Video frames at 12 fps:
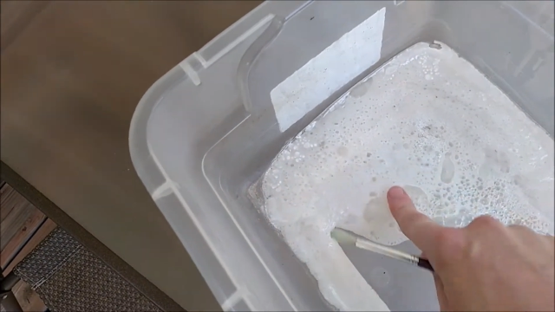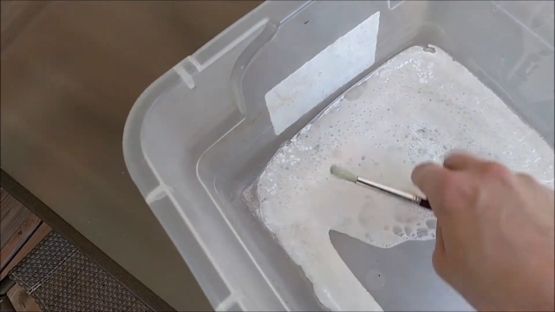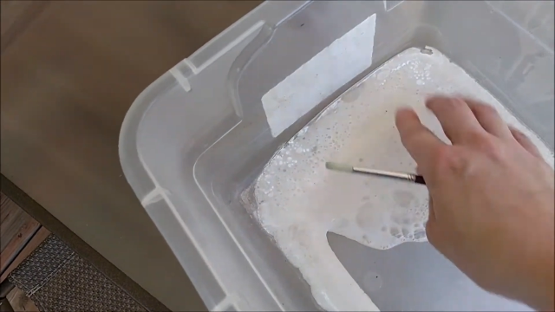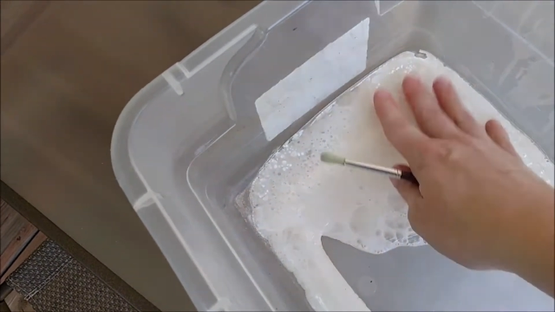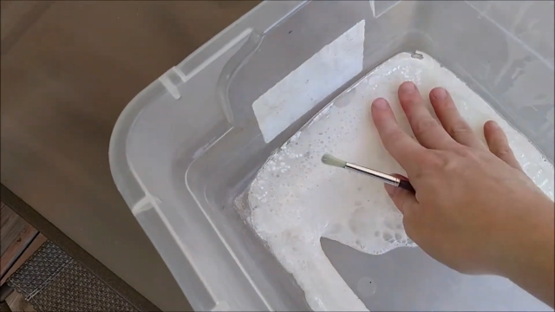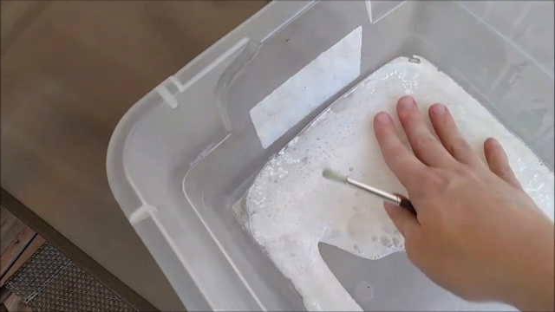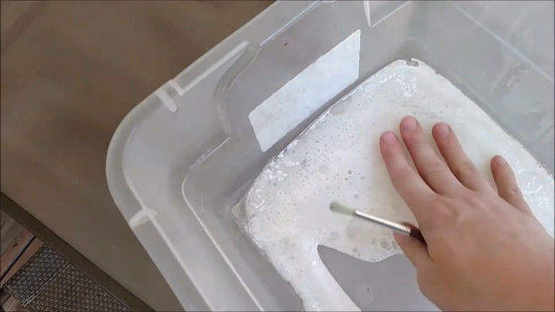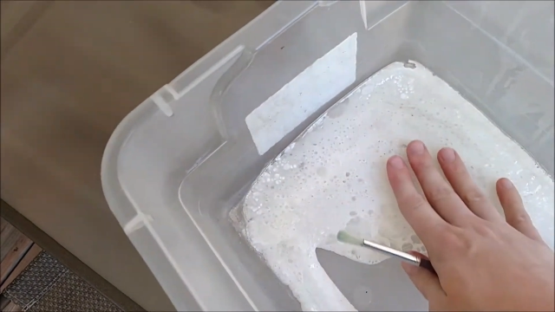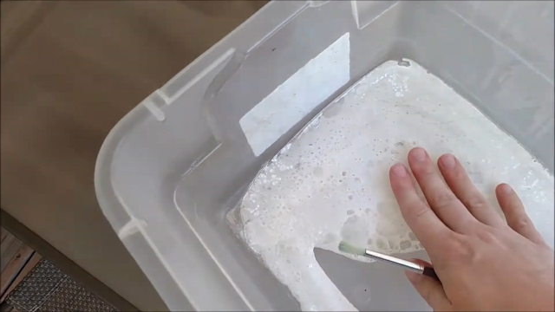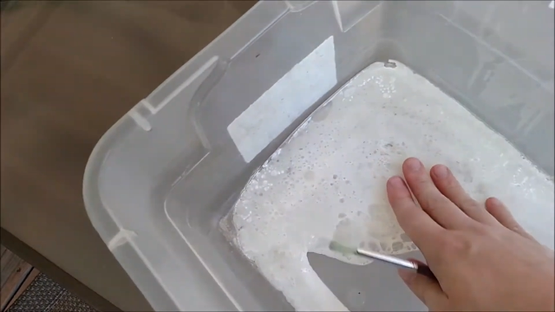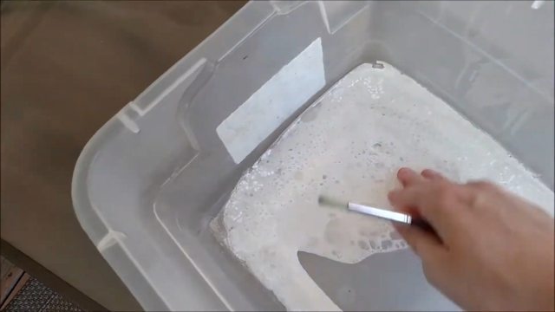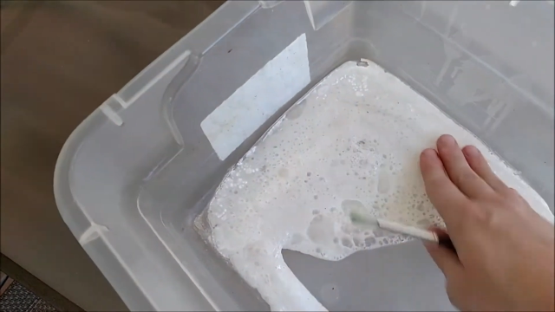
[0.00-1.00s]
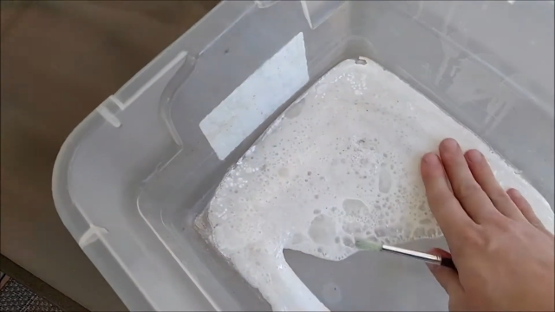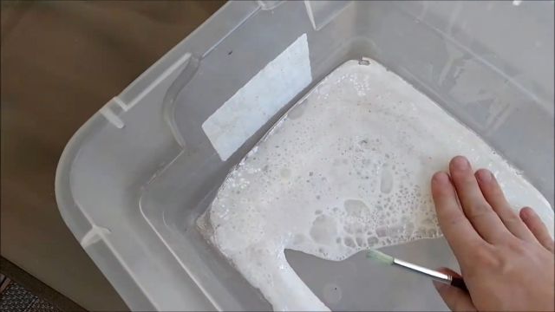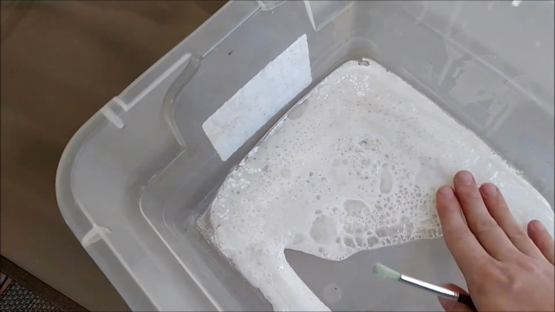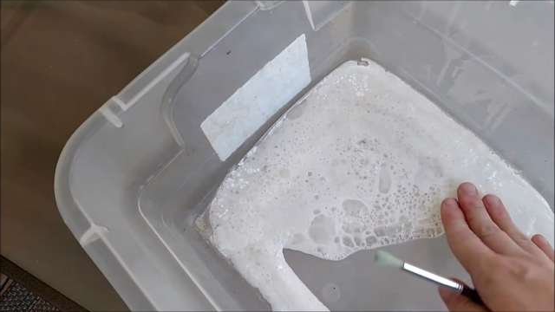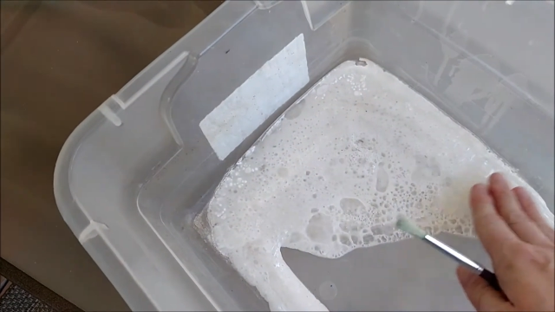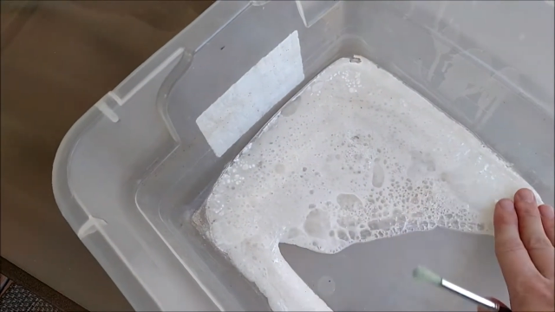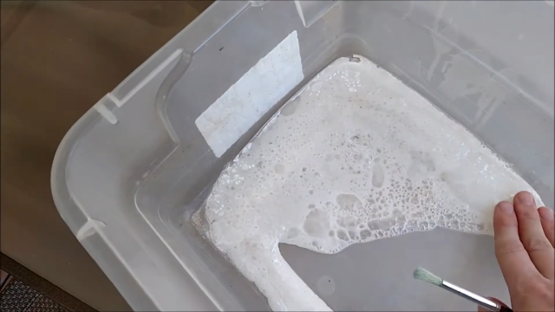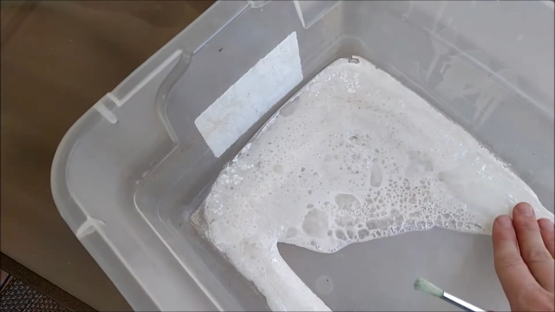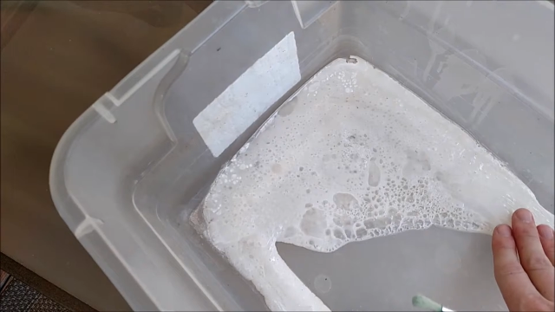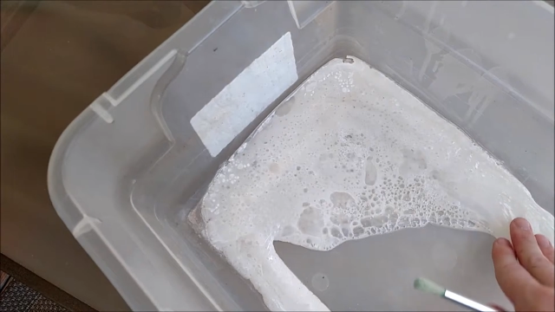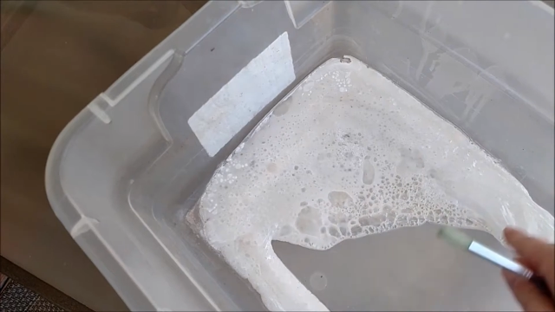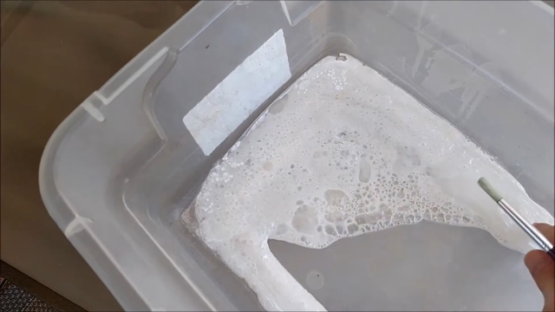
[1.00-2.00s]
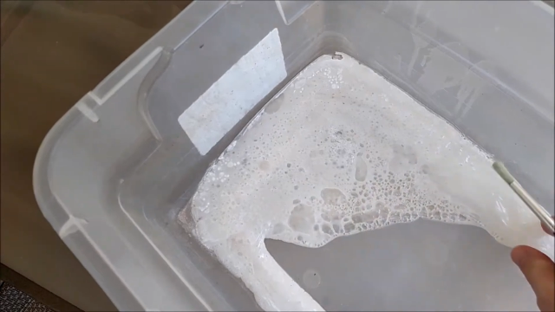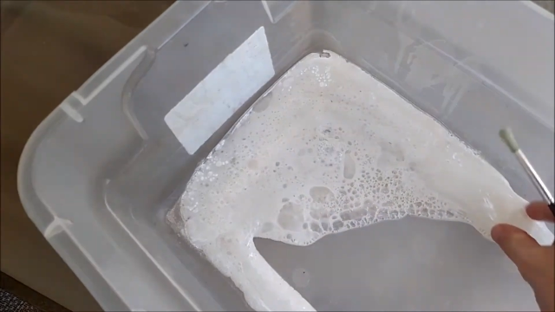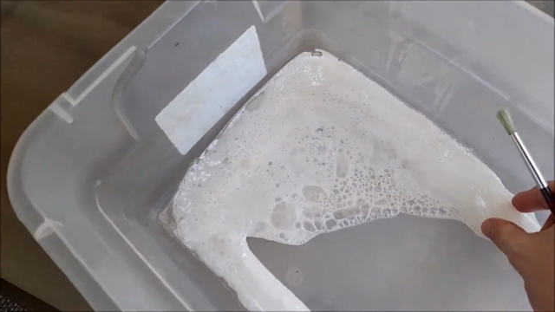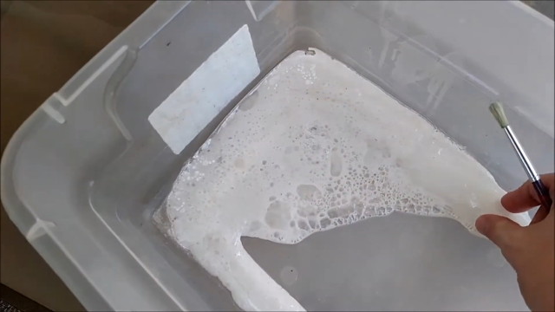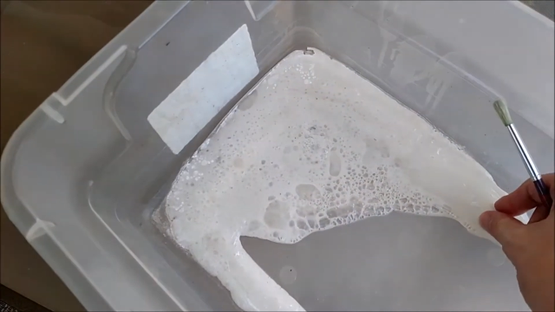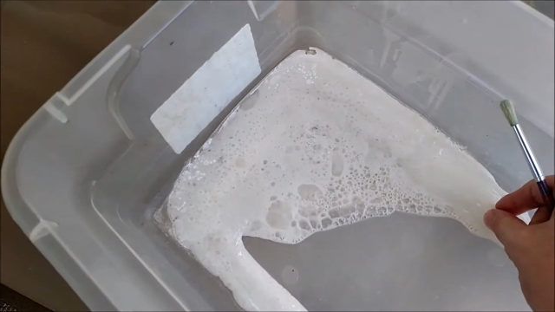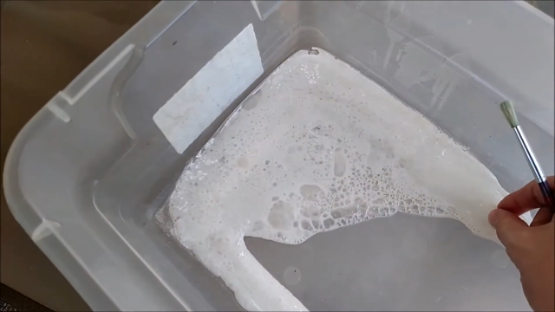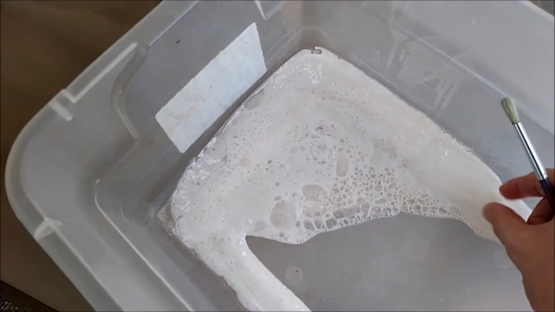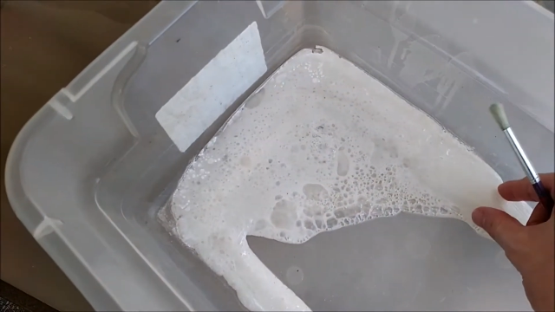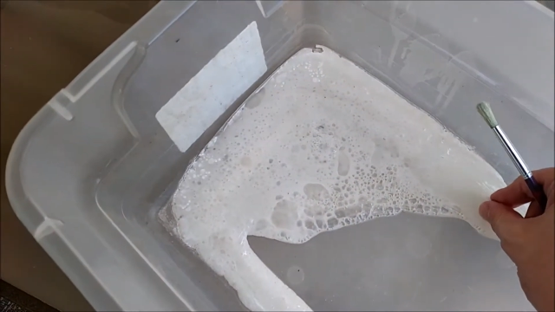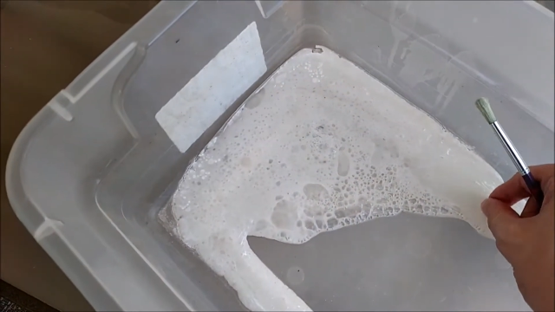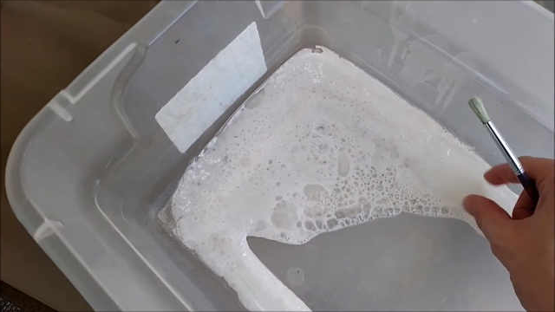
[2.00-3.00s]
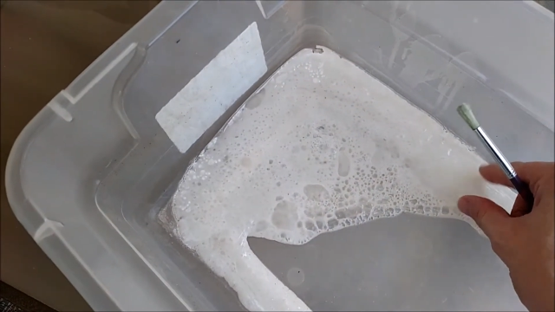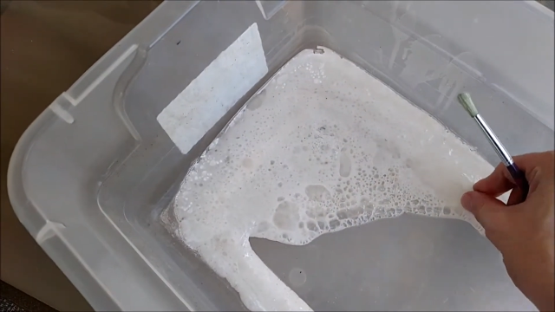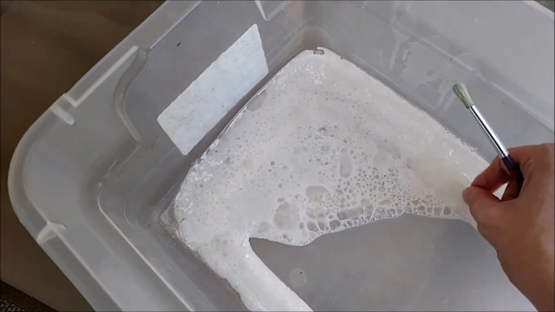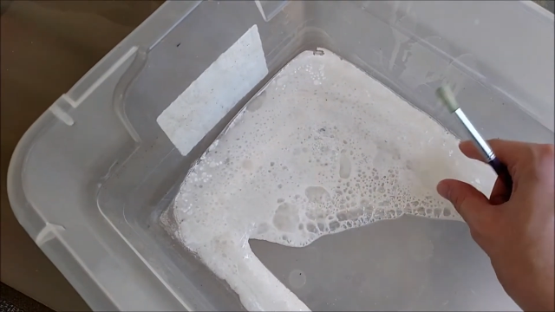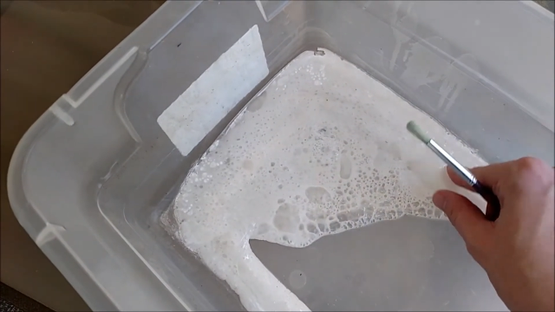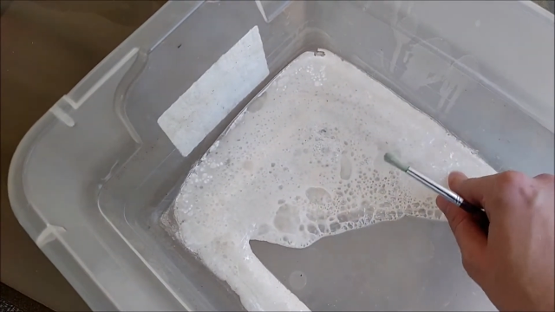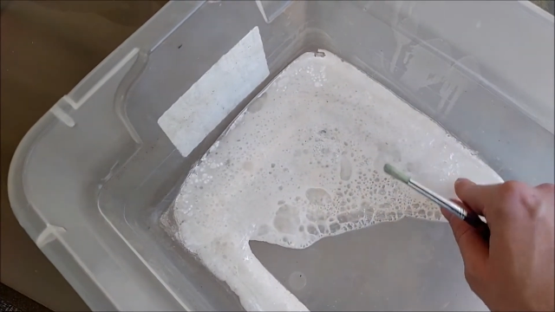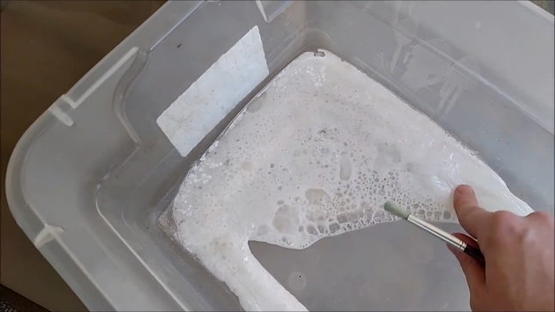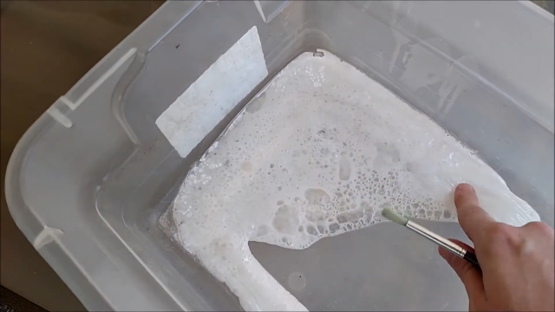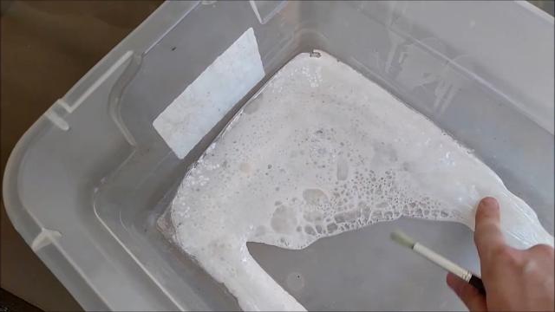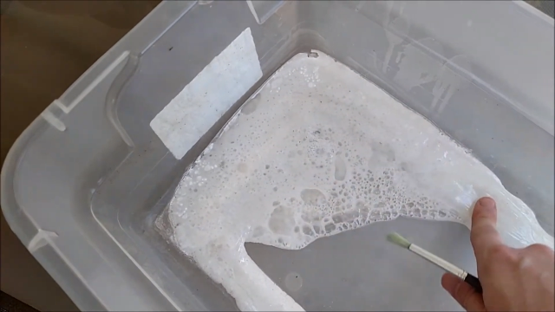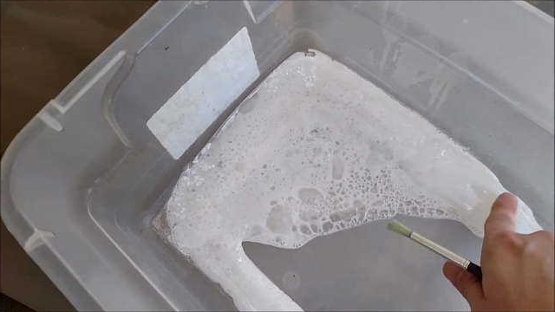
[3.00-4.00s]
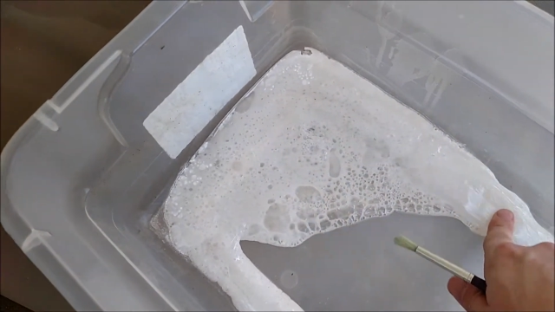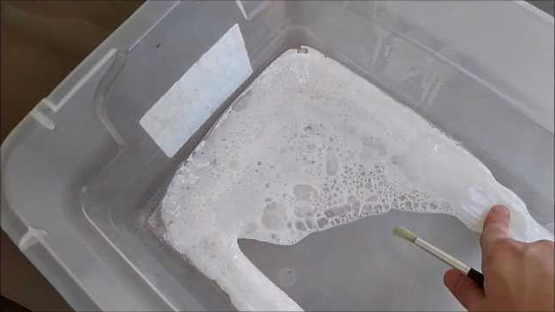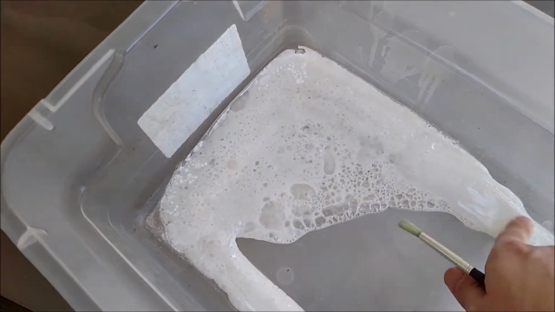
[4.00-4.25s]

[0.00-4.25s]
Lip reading: (no speaker visible)